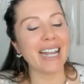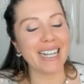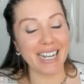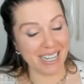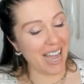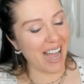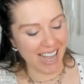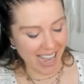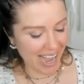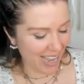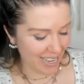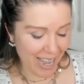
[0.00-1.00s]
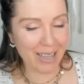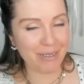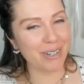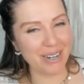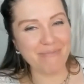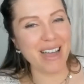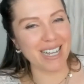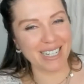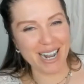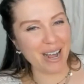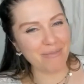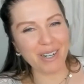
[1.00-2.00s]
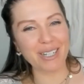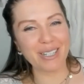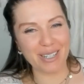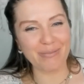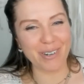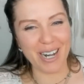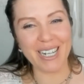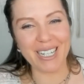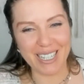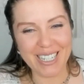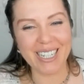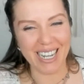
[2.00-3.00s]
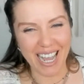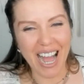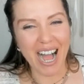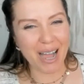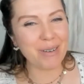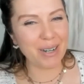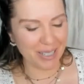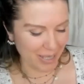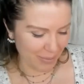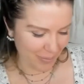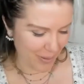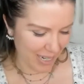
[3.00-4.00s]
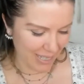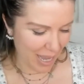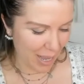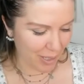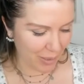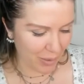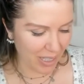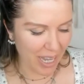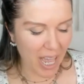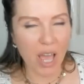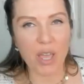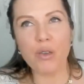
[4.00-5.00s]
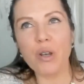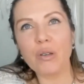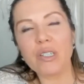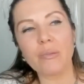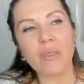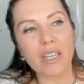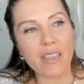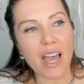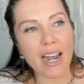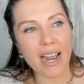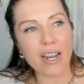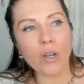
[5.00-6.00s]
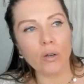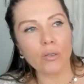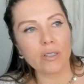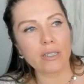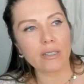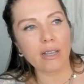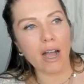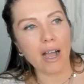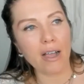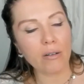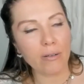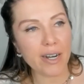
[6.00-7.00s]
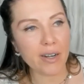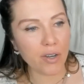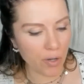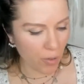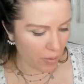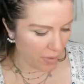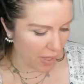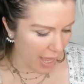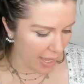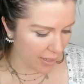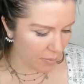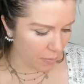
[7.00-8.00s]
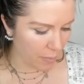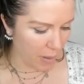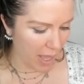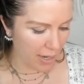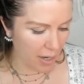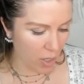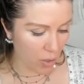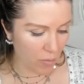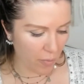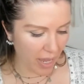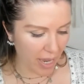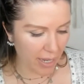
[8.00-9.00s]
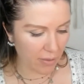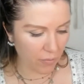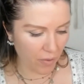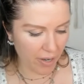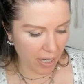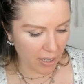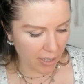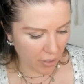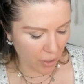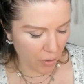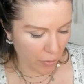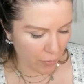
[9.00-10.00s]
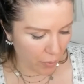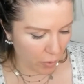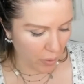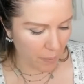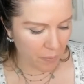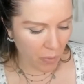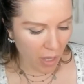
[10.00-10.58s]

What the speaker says: God. Yeah, I would imagine. I'm not surprised. I'm not surprised. Absolutely. You know, something that I noticed, I already knew that, but you make it very clear in your book.